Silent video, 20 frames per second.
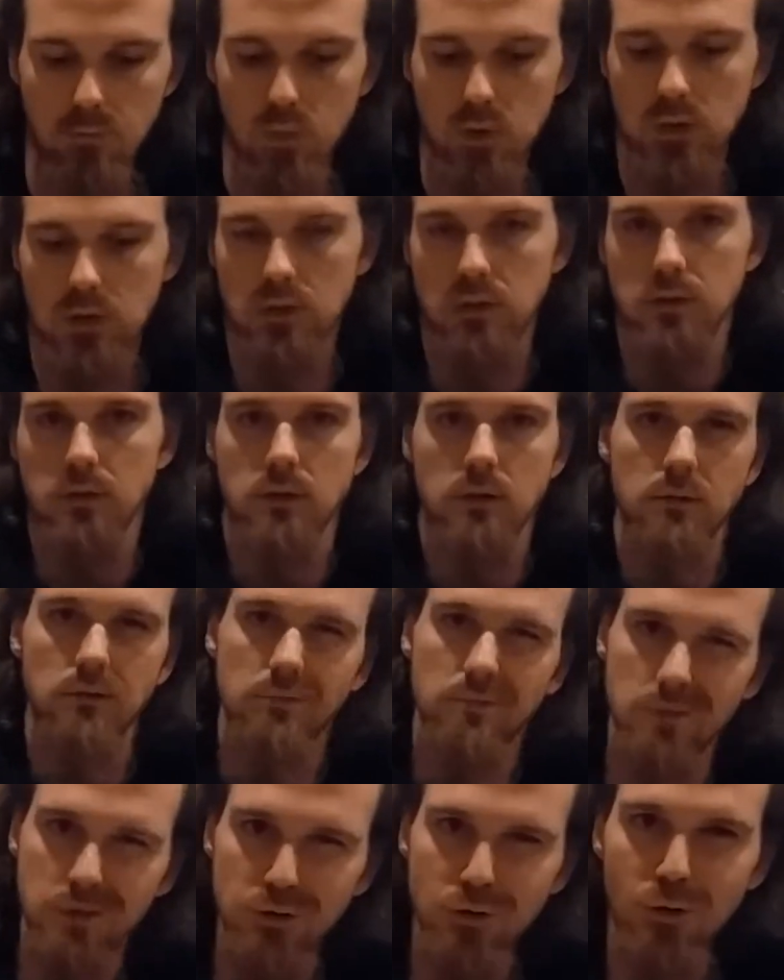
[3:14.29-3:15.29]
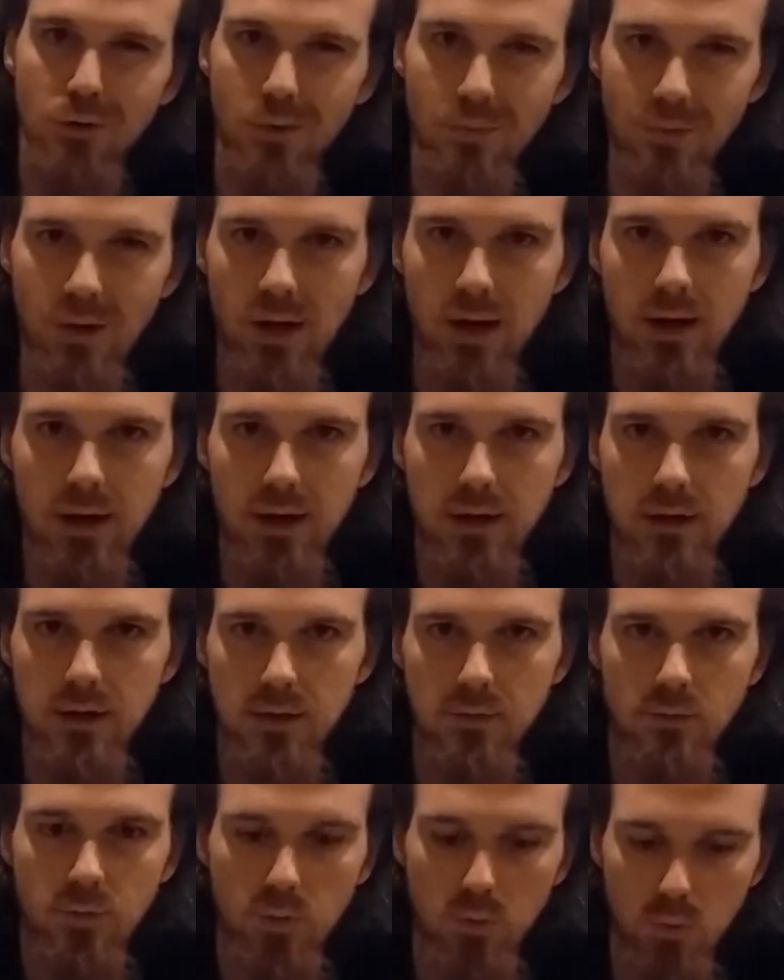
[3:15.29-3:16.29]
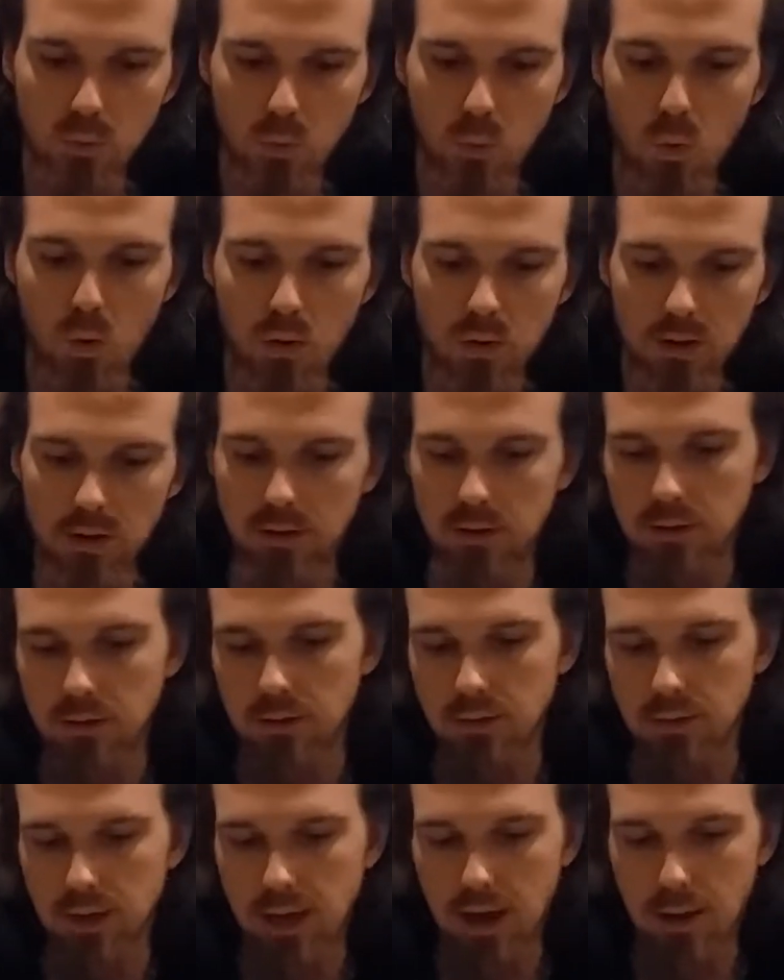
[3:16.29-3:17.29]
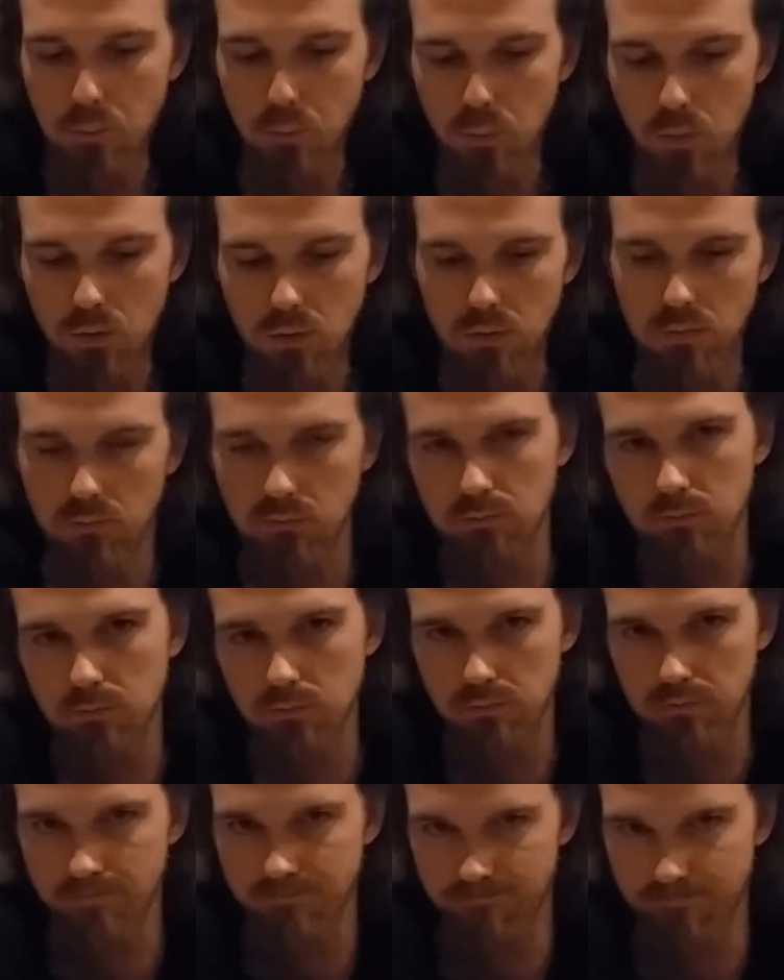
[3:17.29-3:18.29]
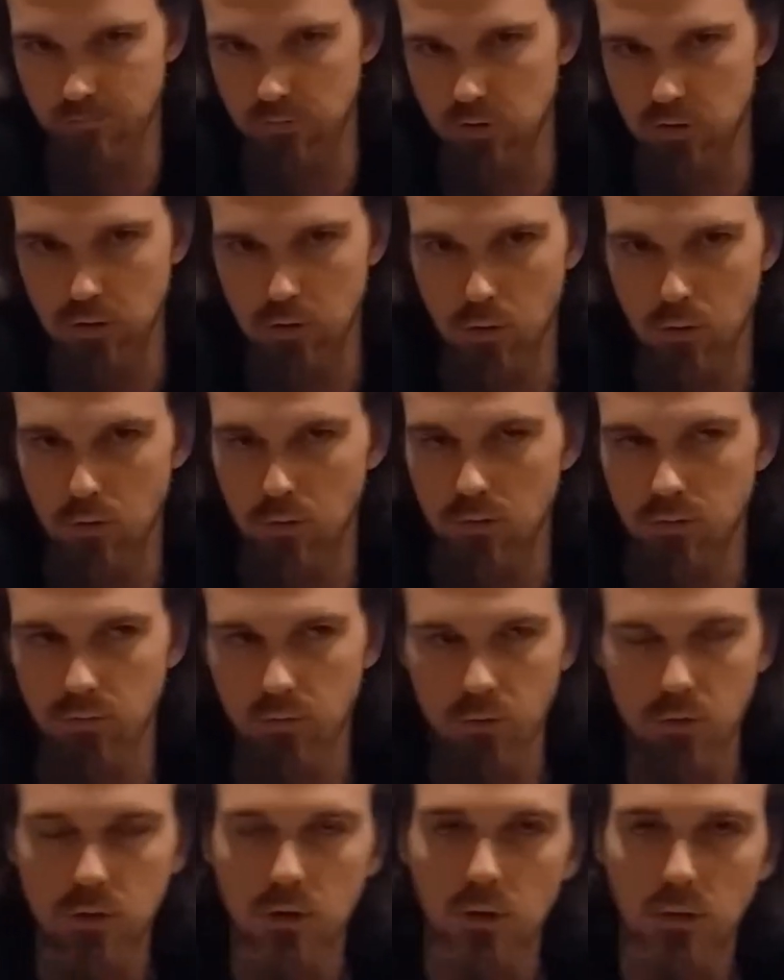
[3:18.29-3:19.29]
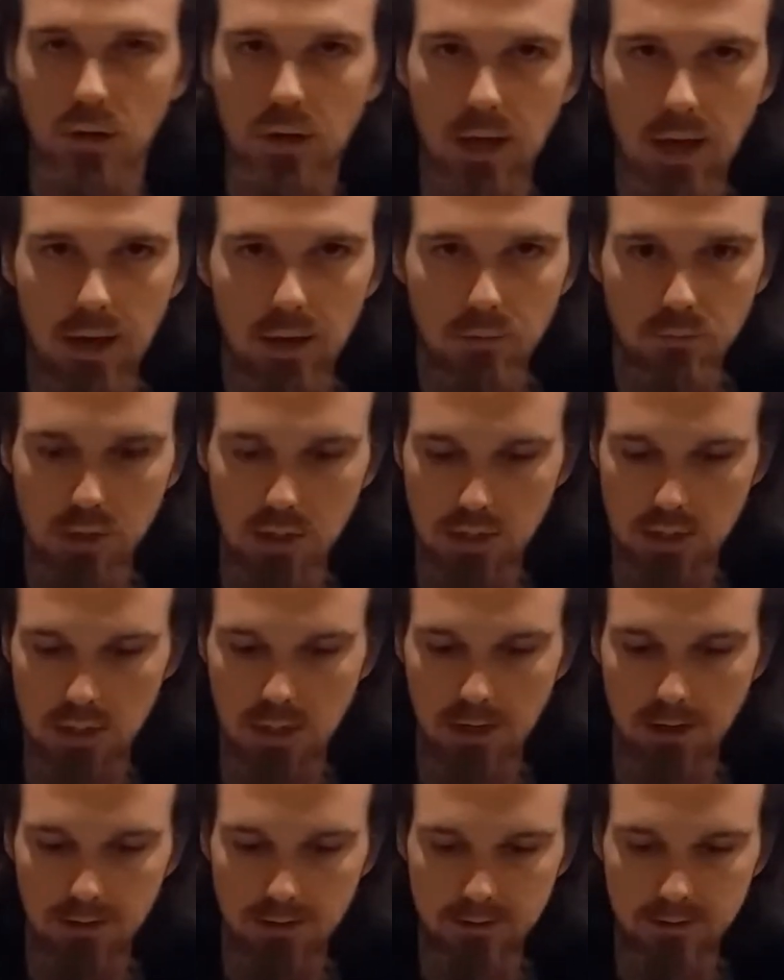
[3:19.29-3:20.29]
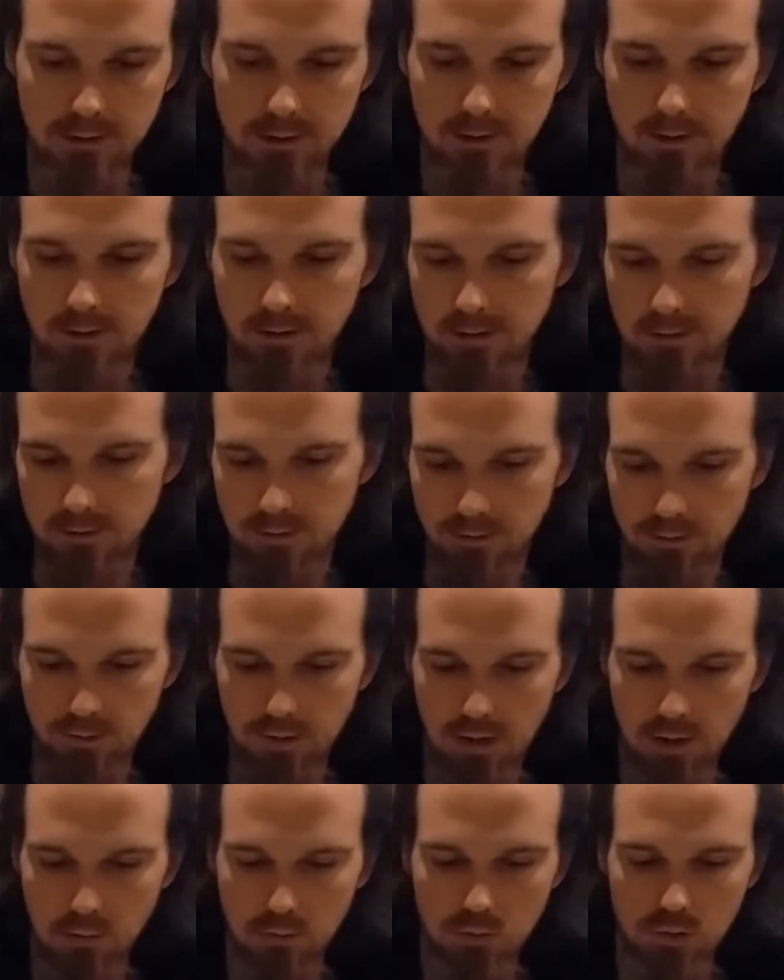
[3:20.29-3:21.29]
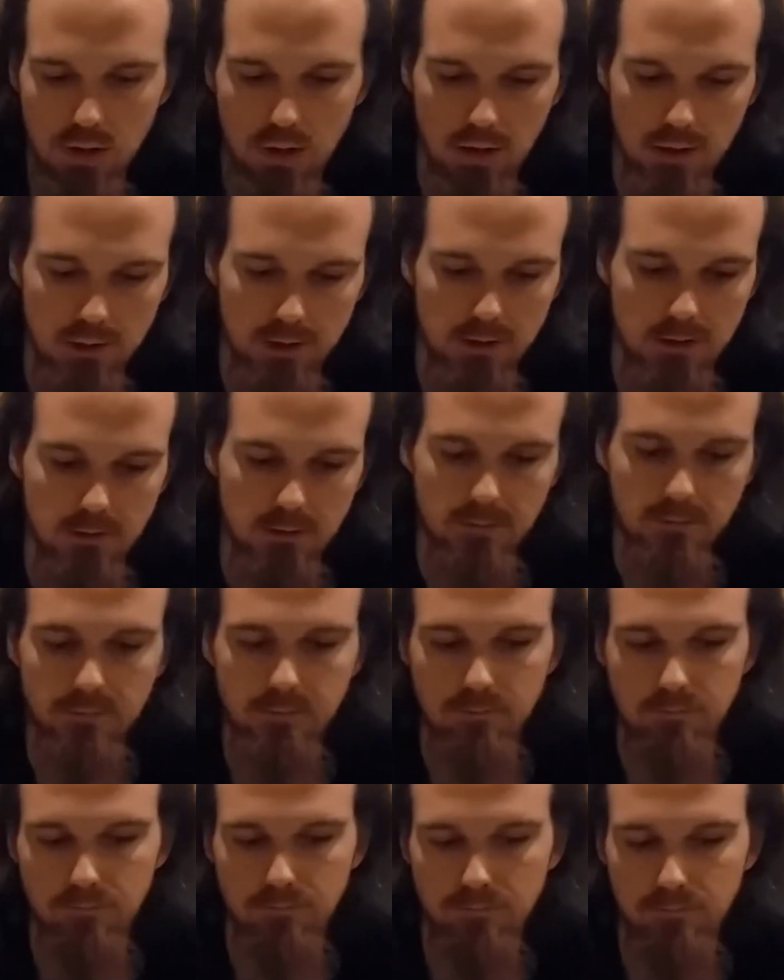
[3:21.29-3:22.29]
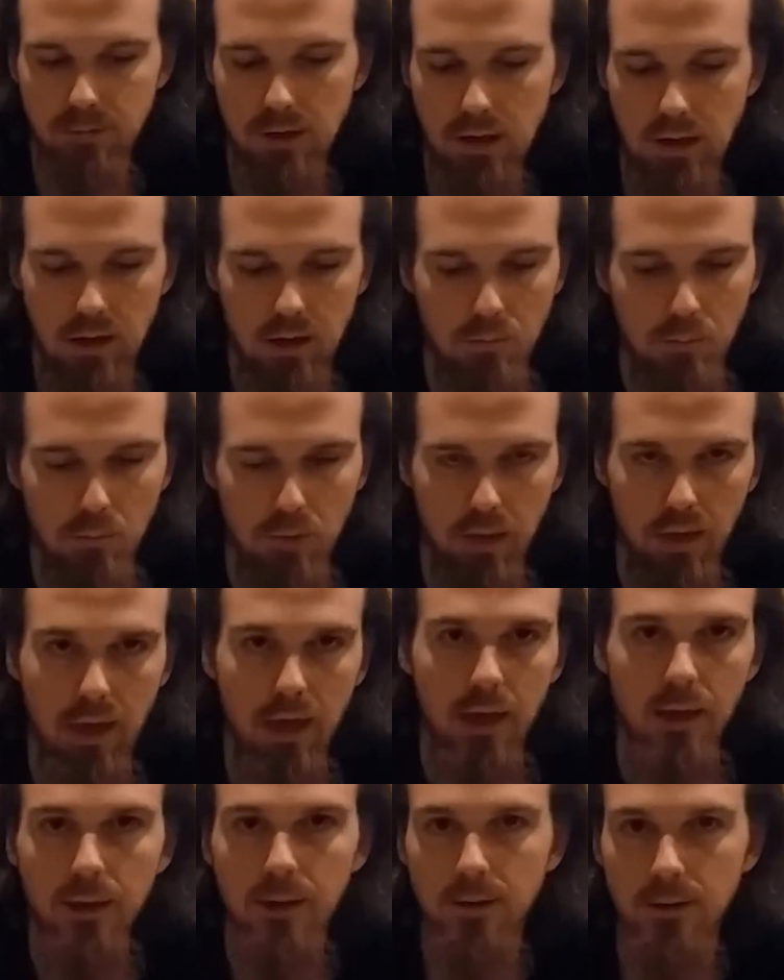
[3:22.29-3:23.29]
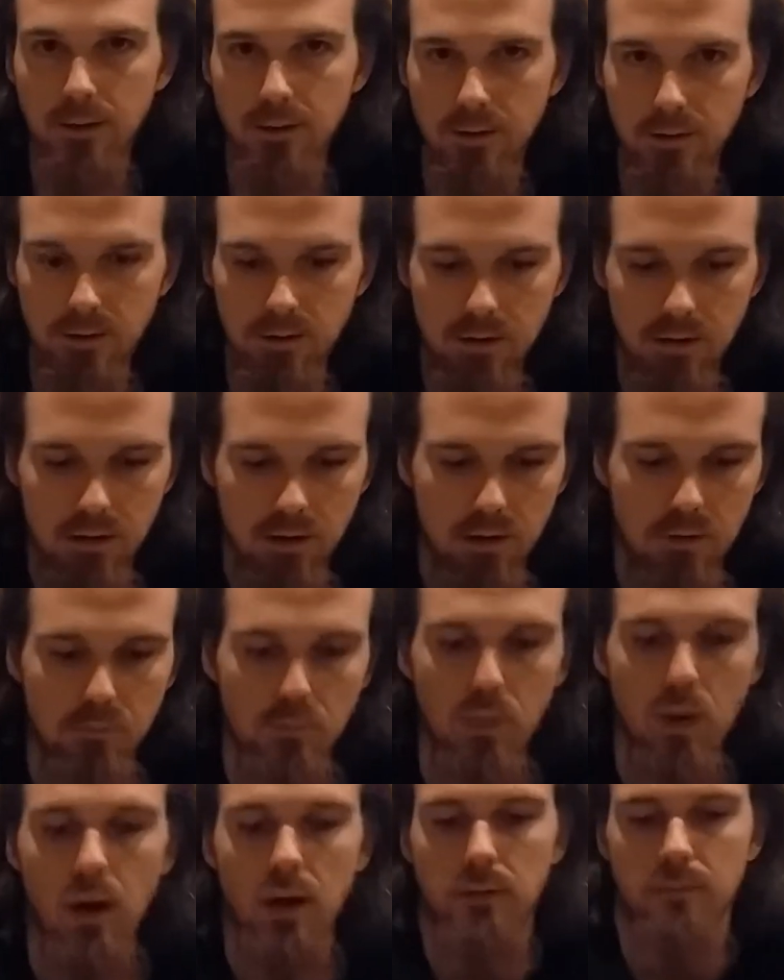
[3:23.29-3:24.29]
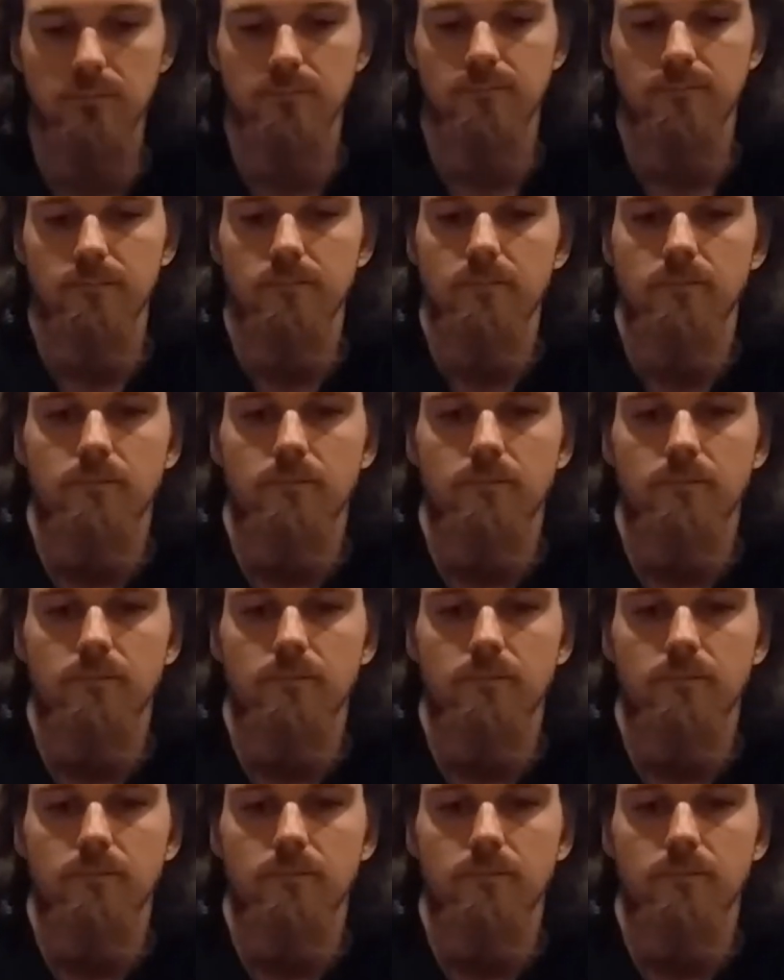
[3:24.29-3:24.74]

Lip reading: which is sort of nice if you're wanting that for certain games. That's nice. Certain games that's kind of meh, but